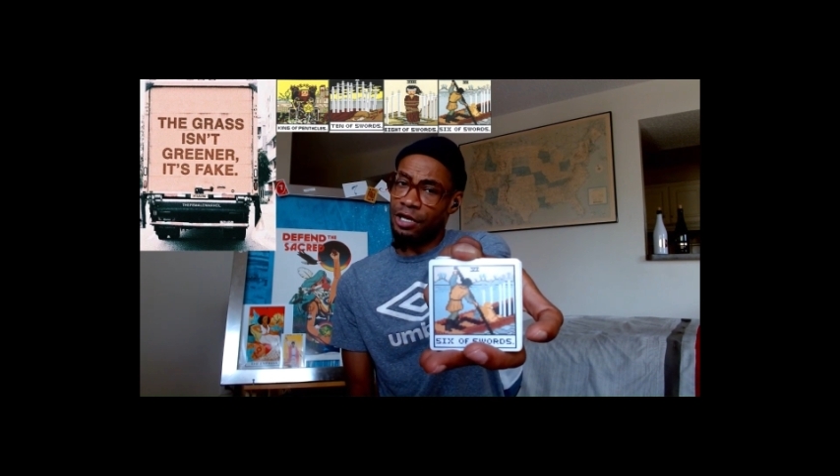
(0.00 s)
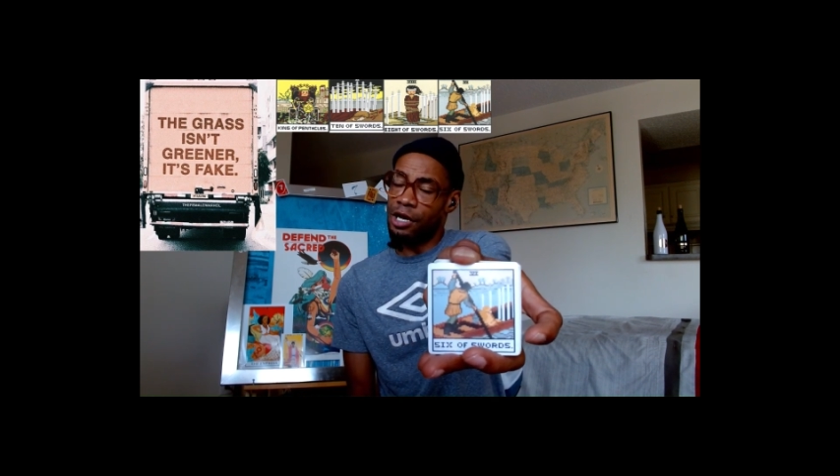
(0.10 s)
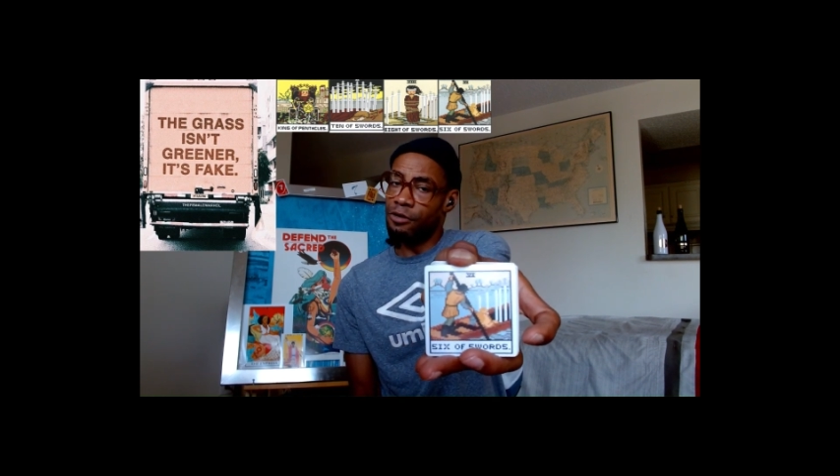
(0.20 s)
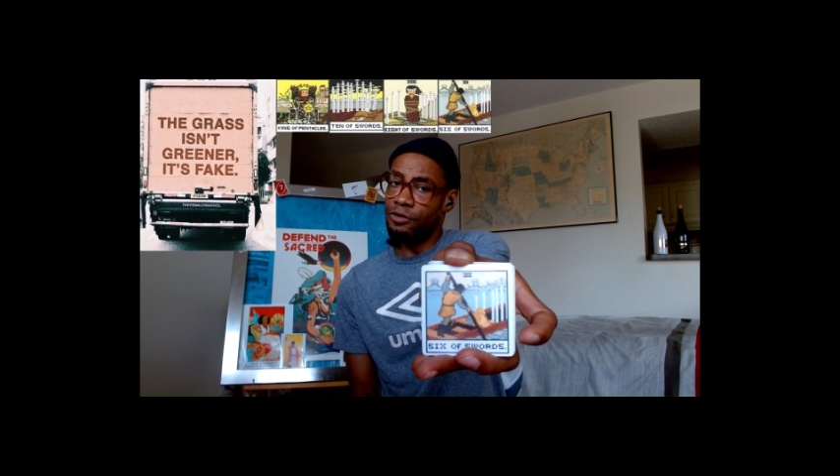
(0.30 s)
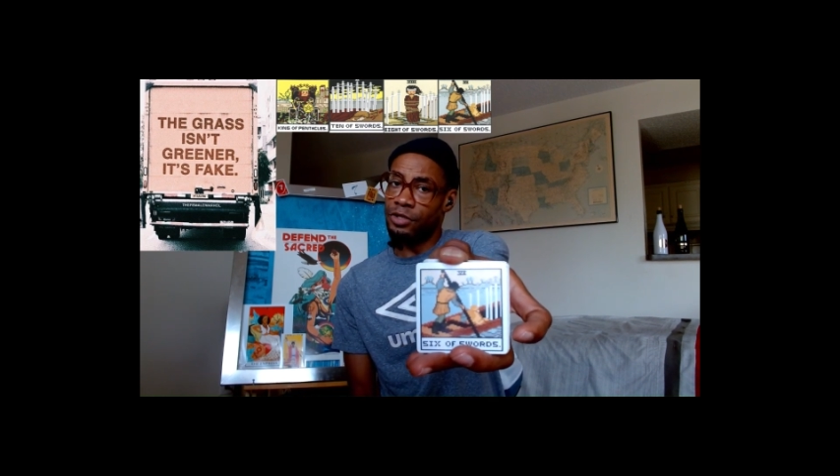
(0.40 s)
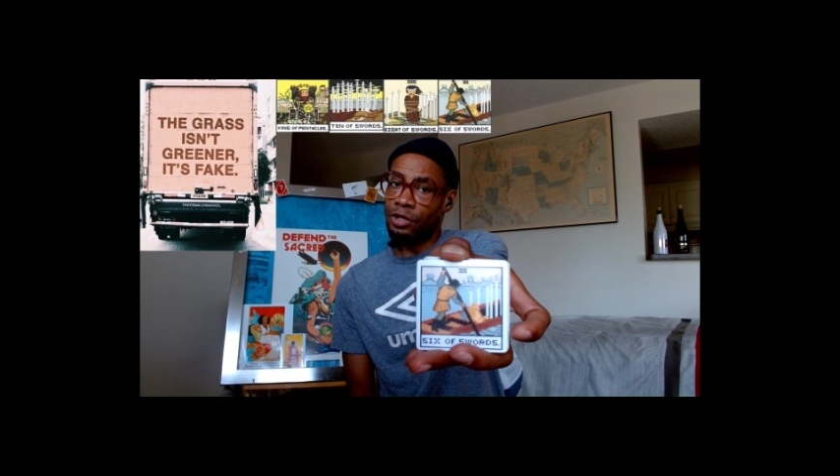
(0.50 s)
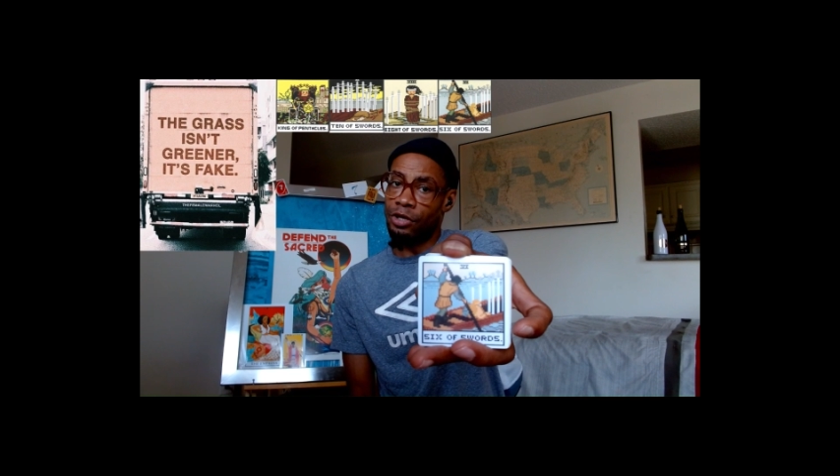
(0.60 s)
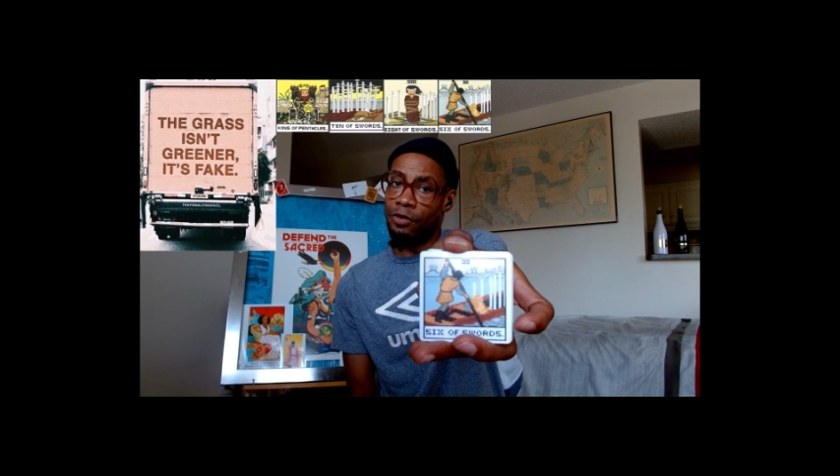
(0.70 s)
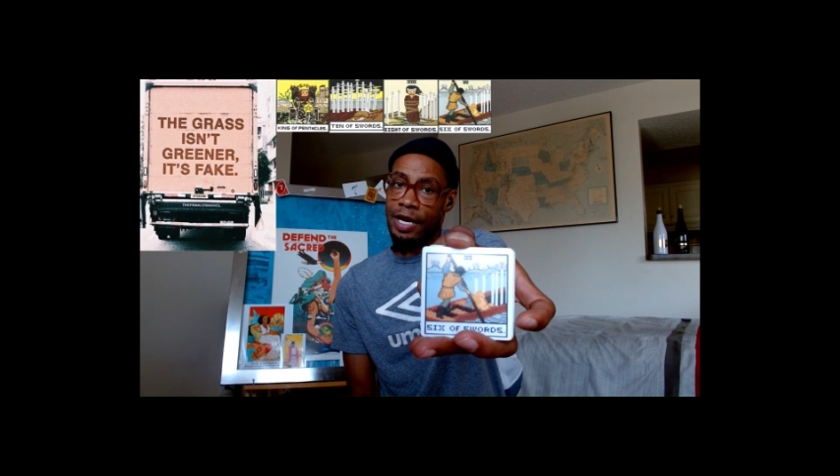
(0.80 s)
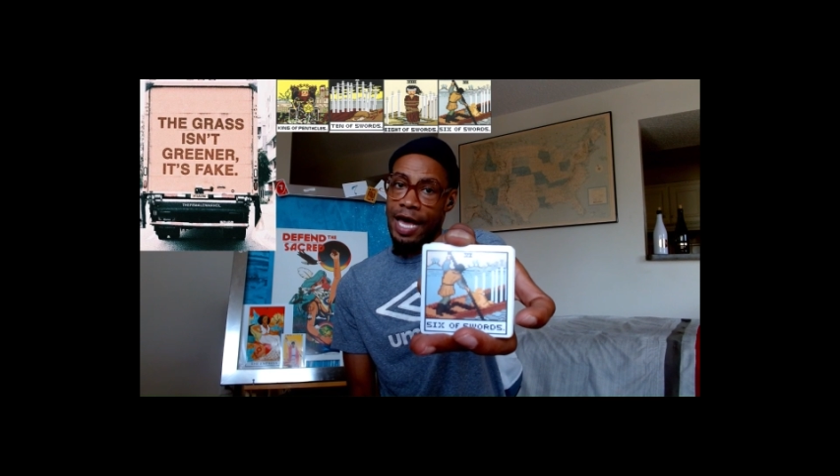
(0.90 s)
so you're going to
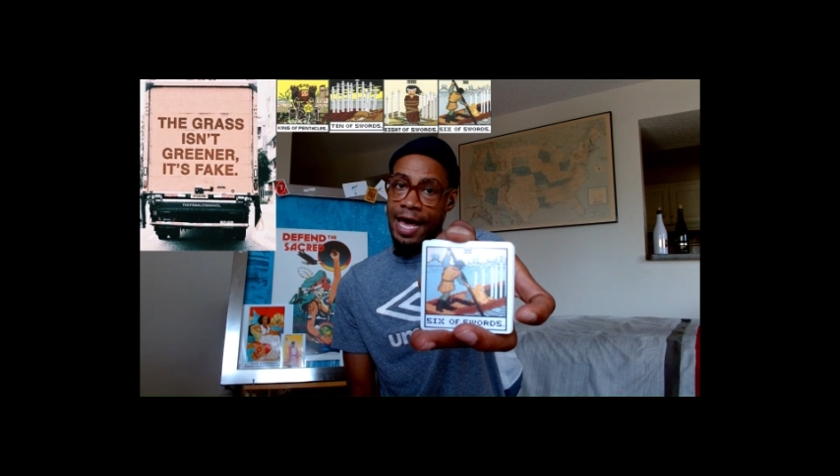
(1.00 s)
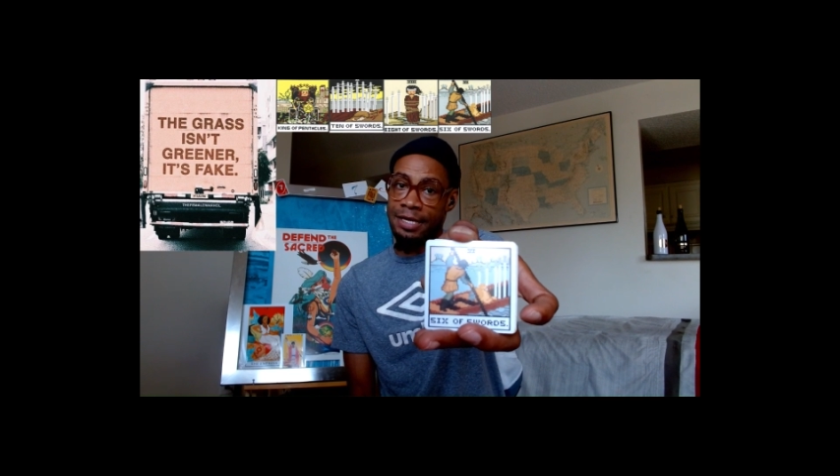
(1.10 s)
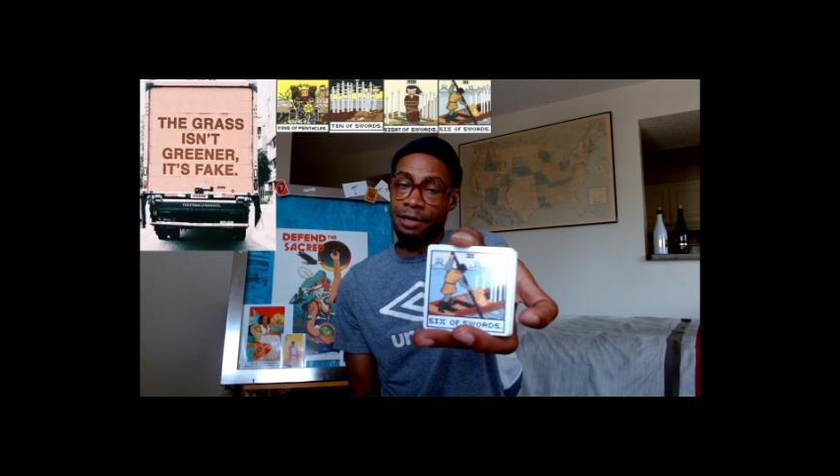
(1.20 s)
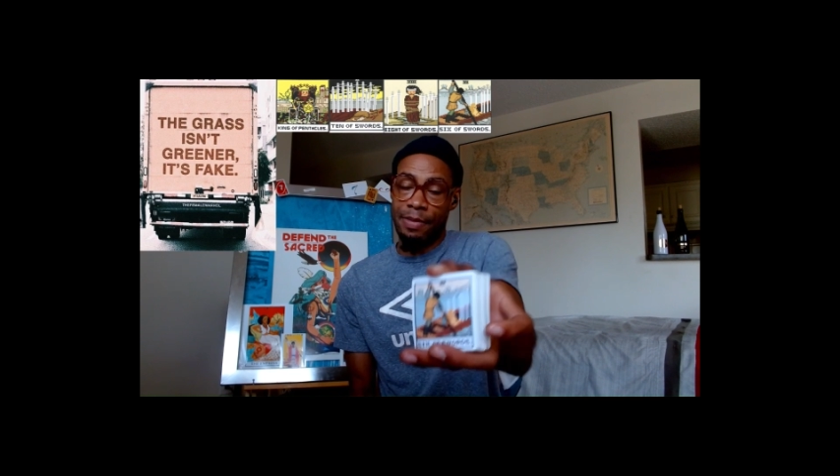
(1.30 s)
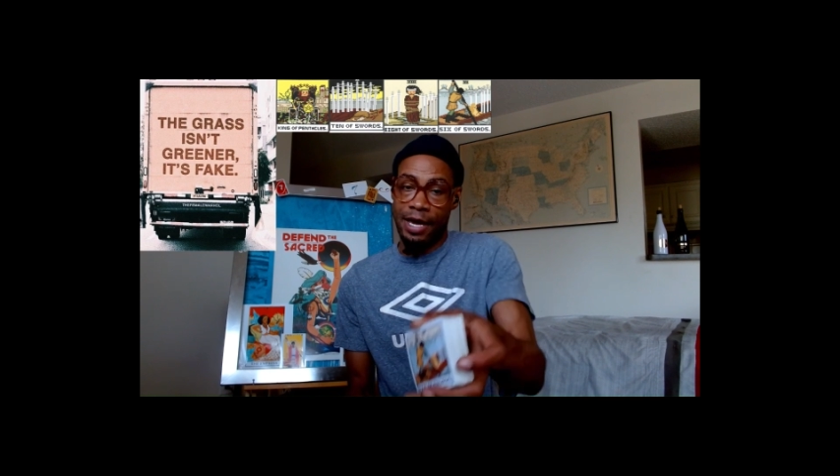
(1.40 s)
Azkaban.